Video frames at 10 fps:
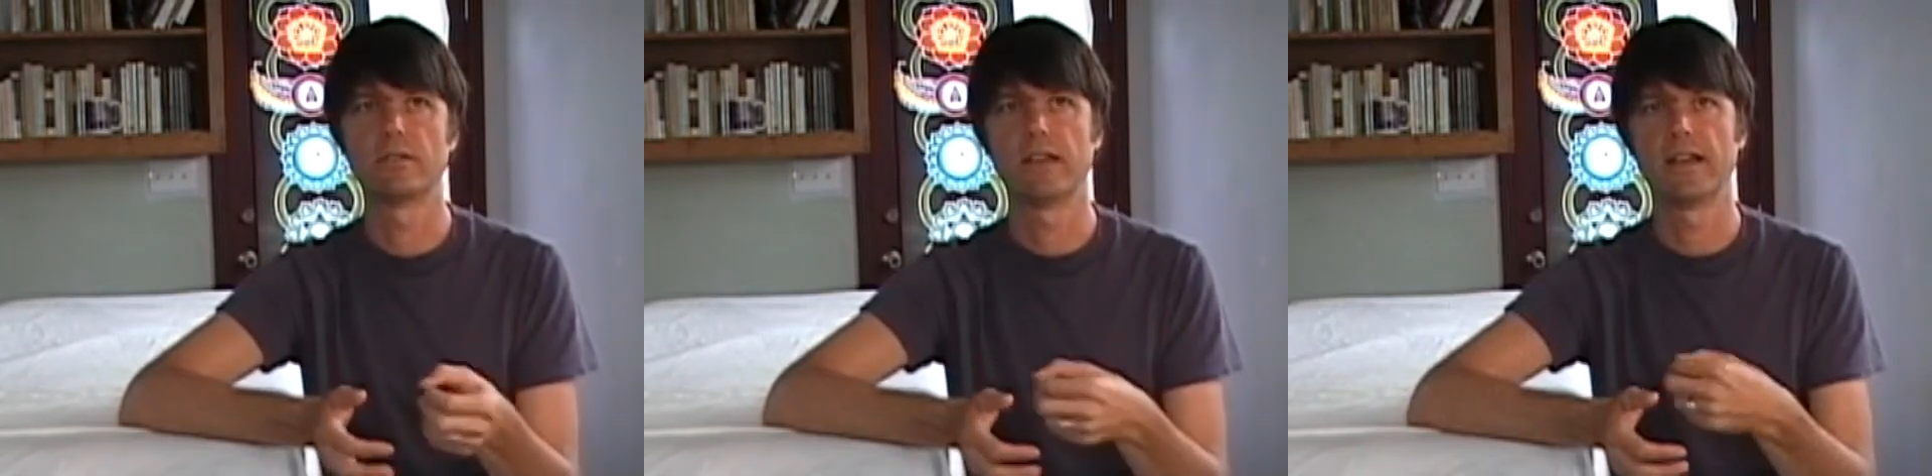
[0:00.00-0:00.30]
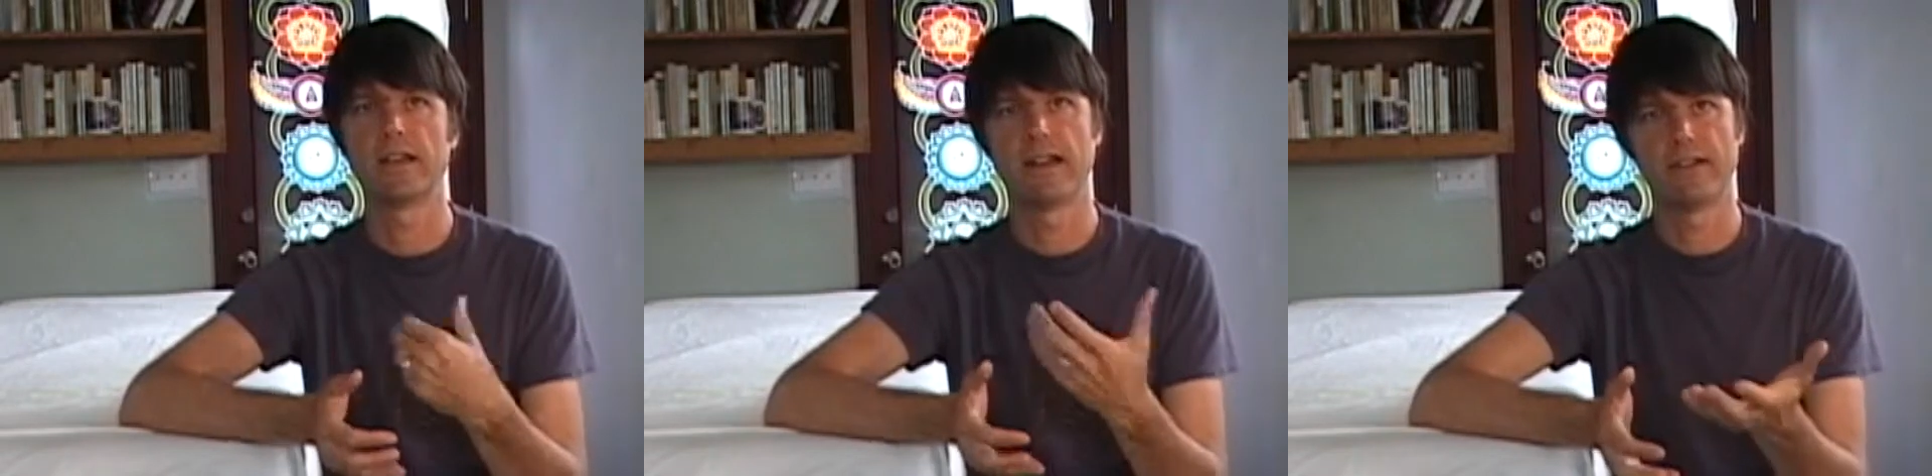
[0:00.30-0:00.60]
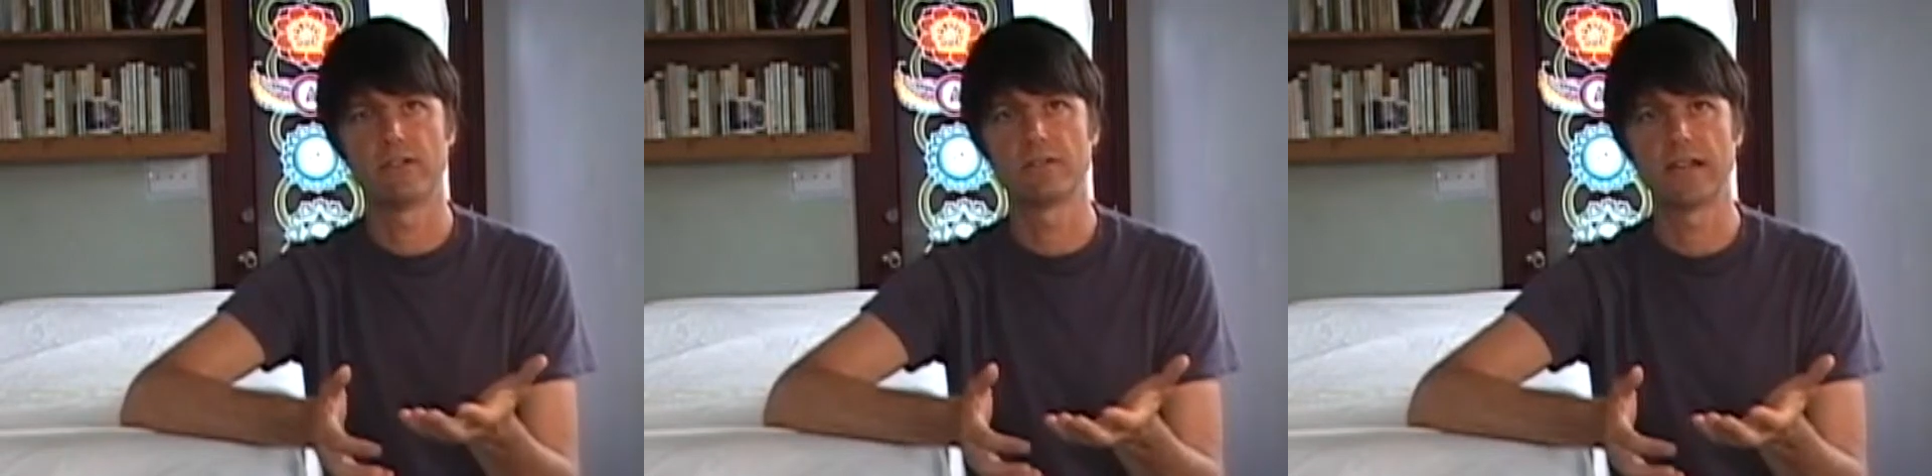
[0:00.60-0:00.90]
they
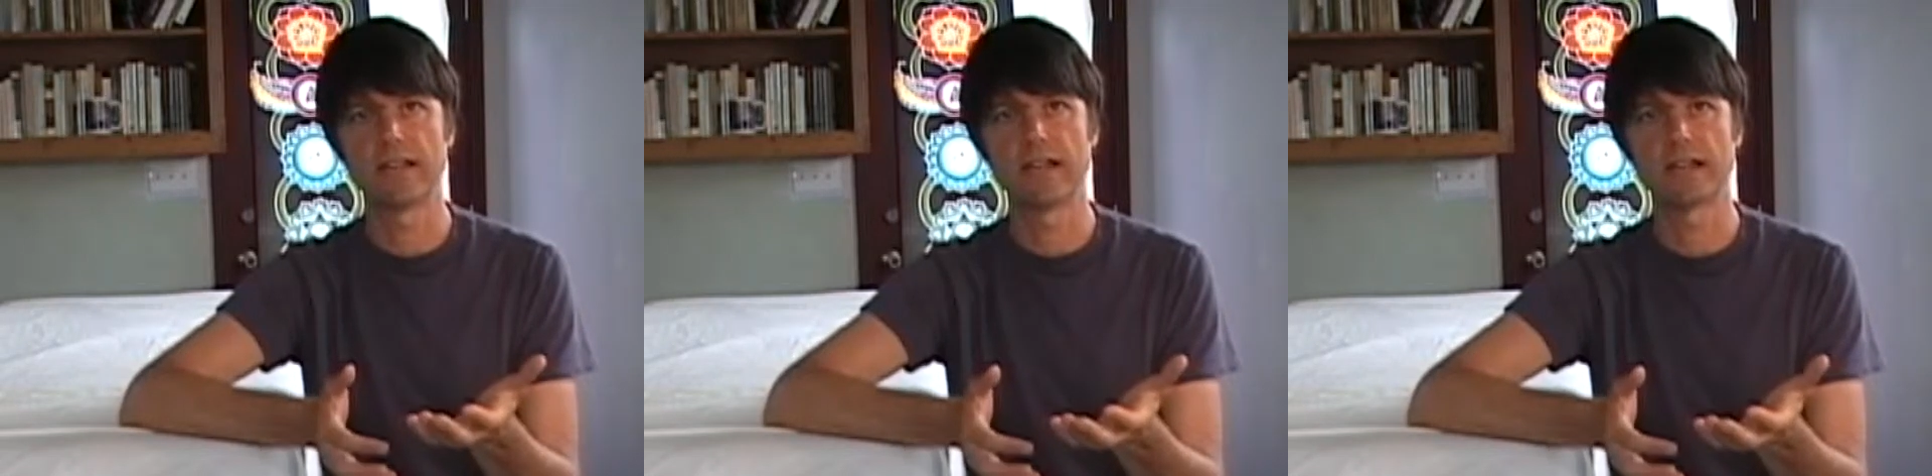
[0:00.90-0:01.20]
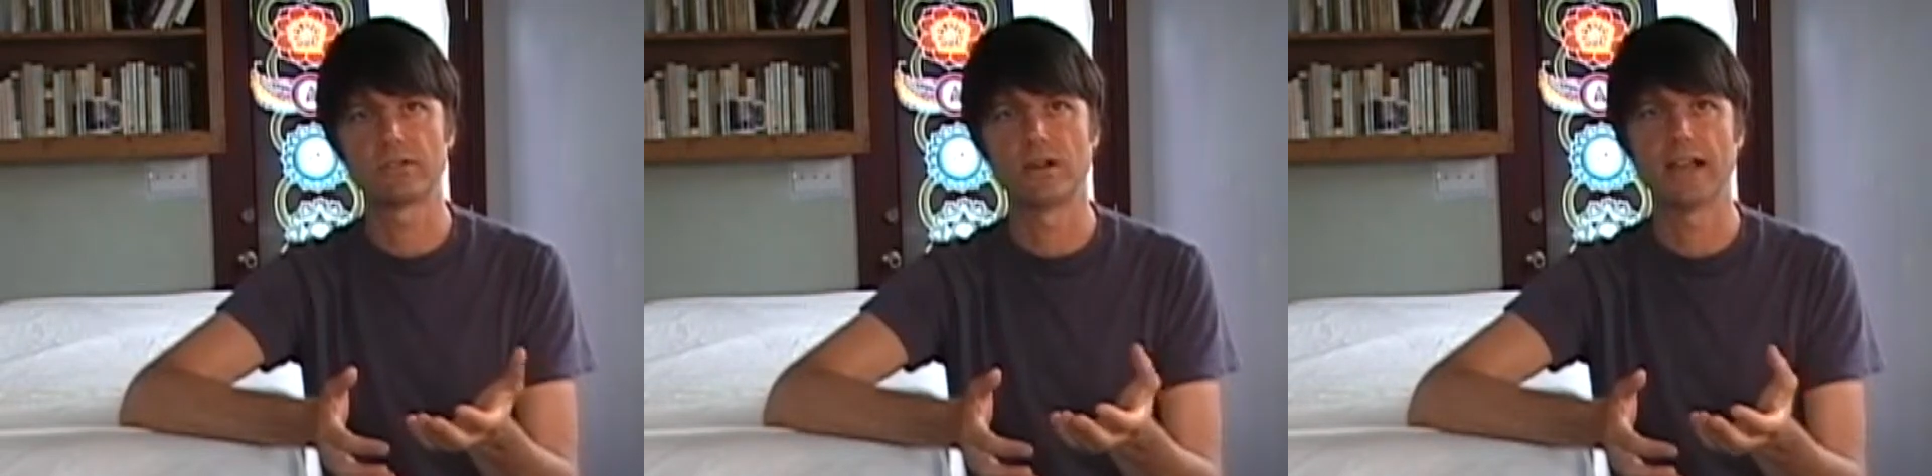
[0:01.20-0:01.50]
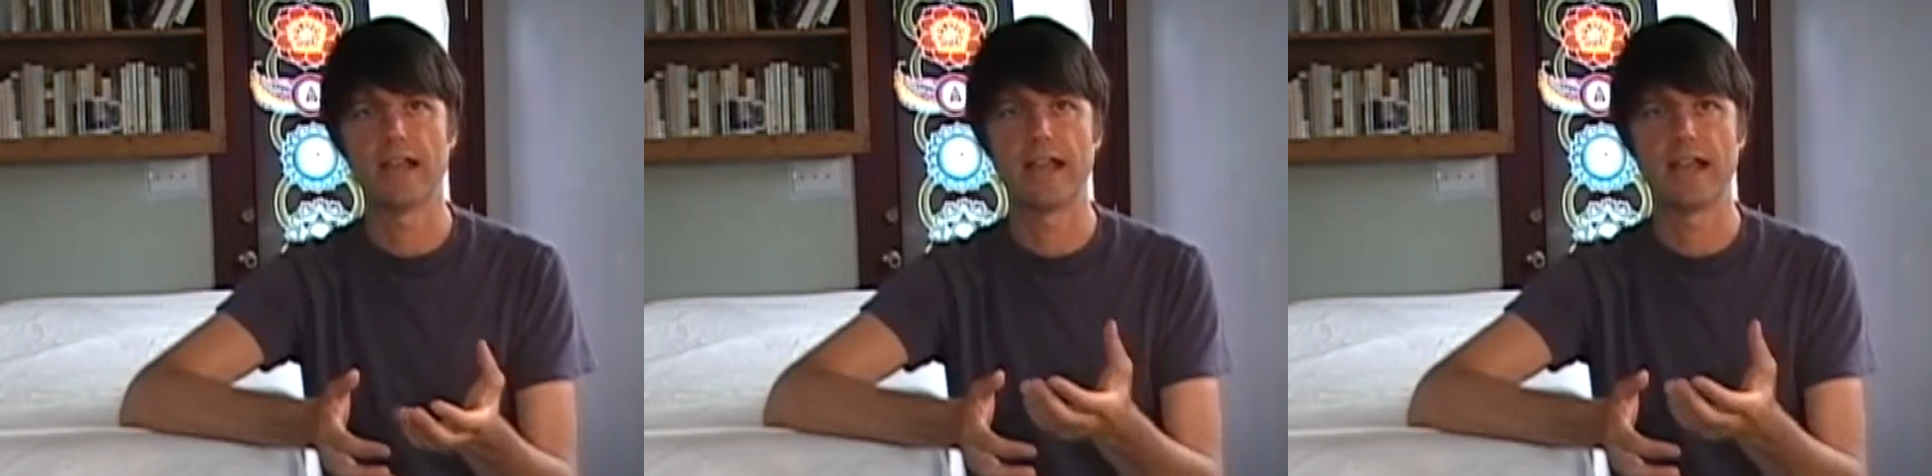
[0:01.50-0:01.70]
have you take an X-ray